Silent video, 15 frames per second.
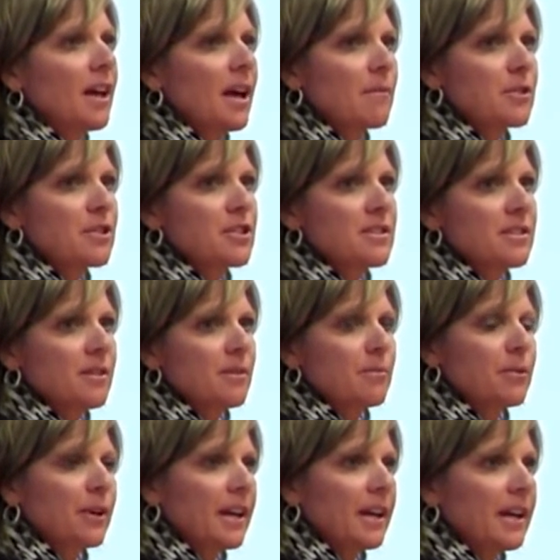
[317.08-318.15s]
hemorrhages in the
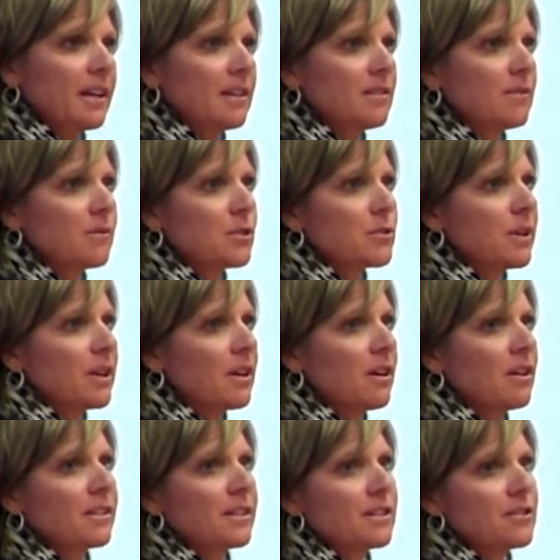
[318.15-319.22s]
brain, which we
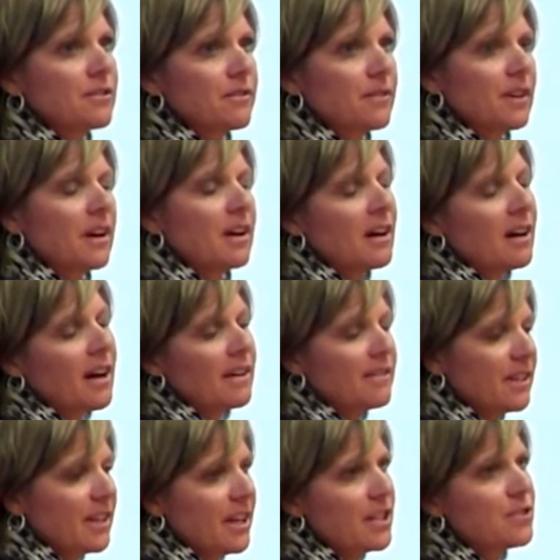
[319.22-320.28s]
call
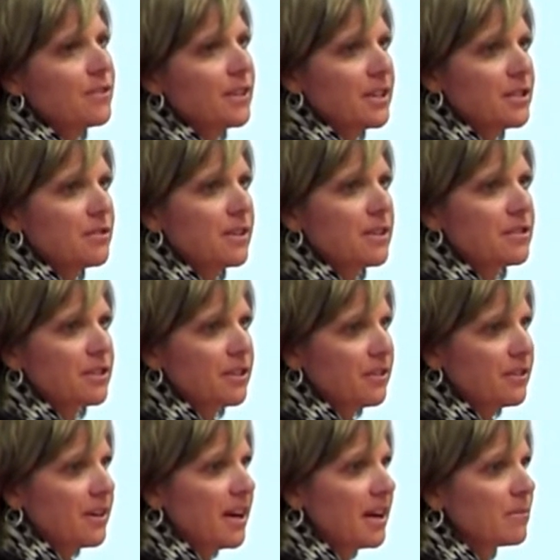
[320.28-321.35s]
IVH for
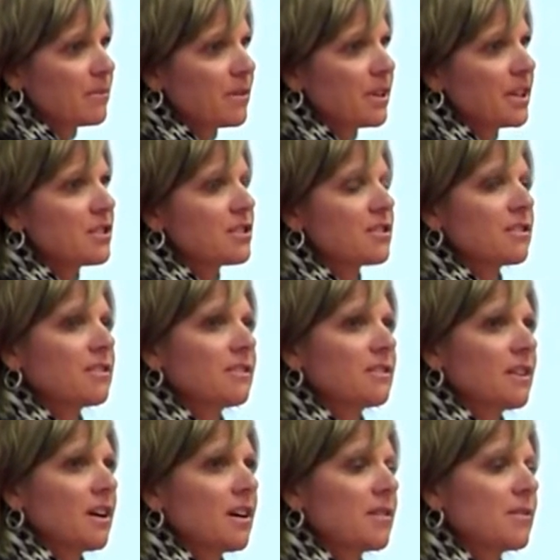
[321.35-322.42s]
intraventricular hemorrhage,
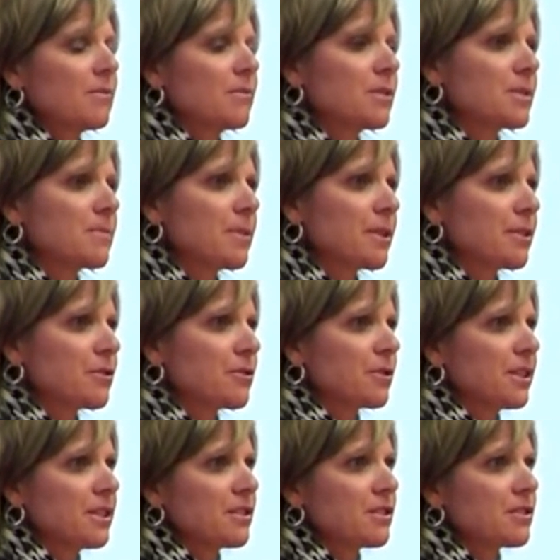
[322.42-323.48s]

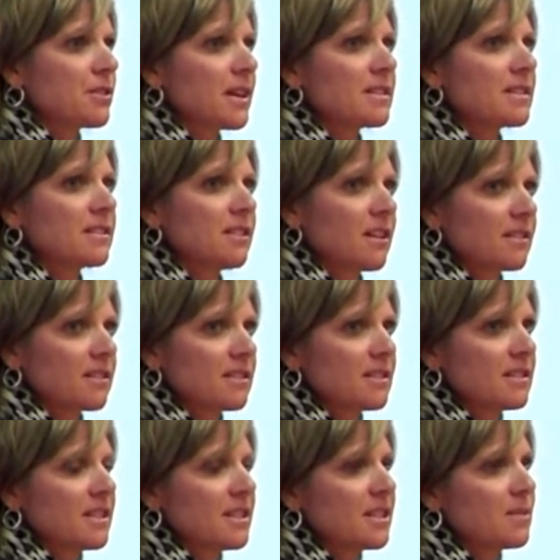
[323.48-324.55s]
respiratory distress, lung
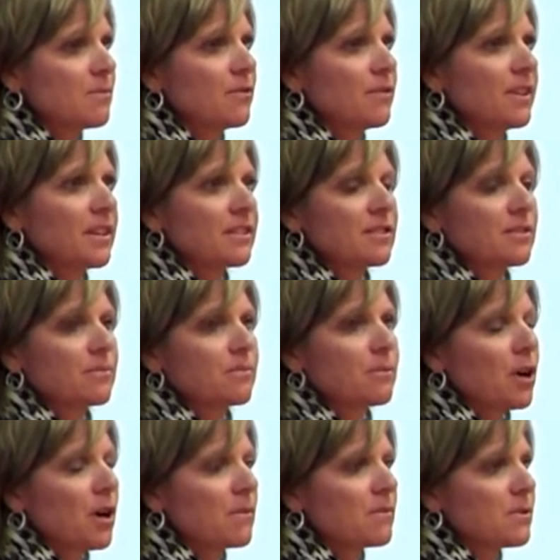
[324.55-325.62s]
disease, moving into
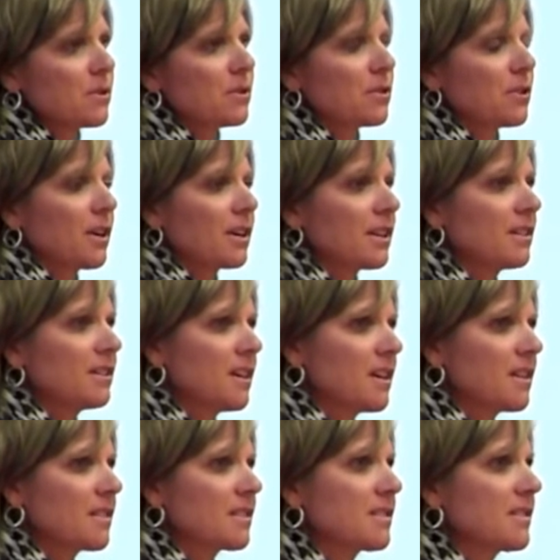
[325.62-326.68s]
problems with chronic
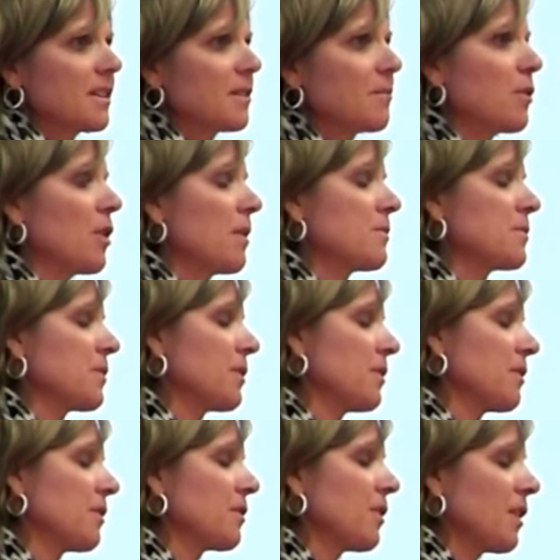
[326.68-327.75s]
lungs, and then problems
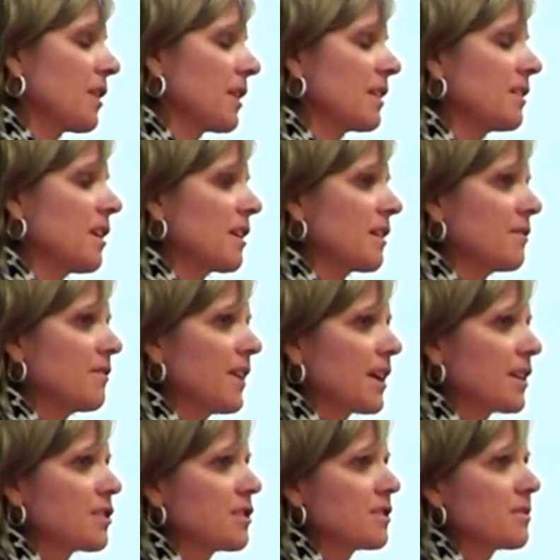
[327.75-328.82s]
with chronic lung
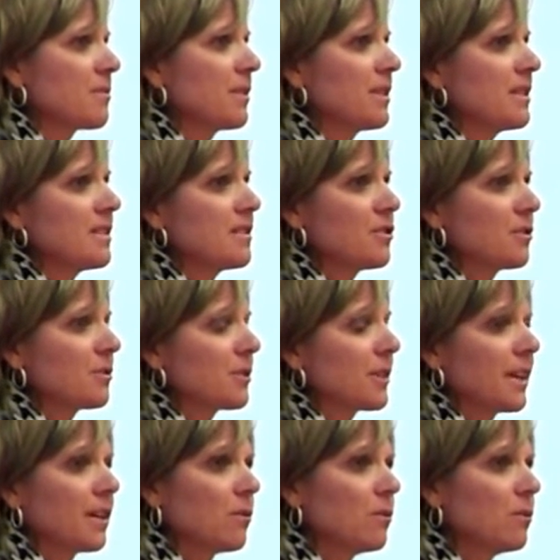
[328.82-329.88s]
infections when these
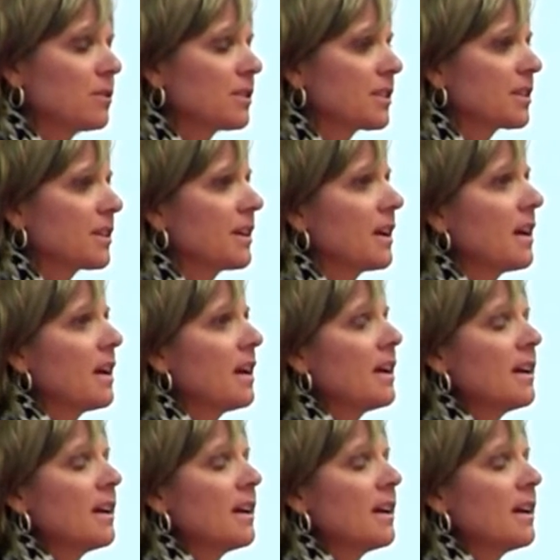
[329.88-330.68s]
children get older,